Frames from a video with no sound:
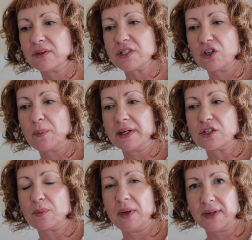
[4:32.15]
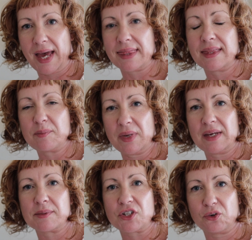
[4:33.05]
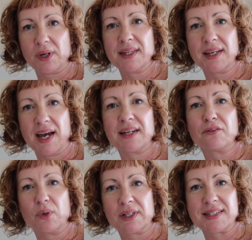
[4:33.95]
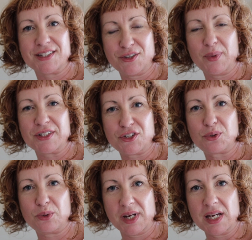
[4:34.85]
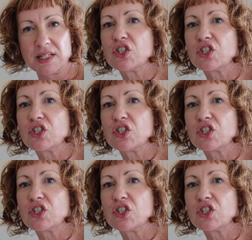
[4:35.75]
so much about Kathleen being able to create the kind of works that she wants to create.